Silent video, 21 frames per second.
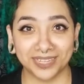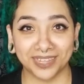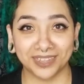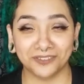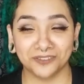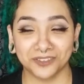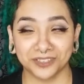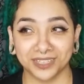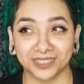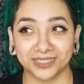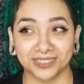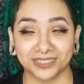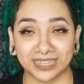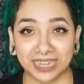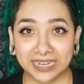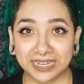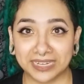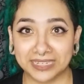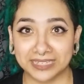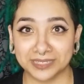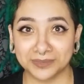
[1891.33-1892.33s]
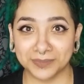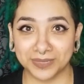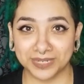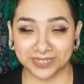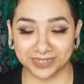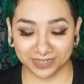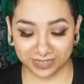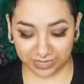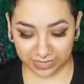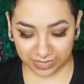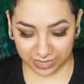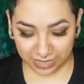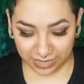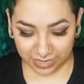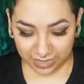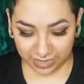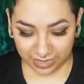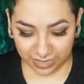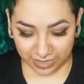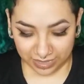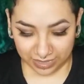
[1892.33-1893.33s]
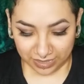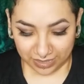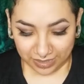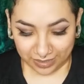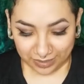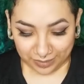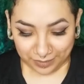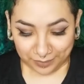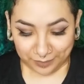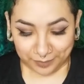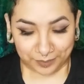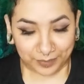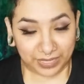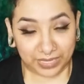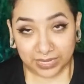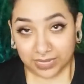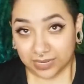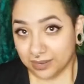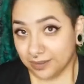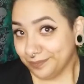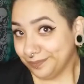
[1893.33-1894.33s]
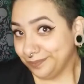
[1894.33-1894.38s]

I feel like the lighting is better. But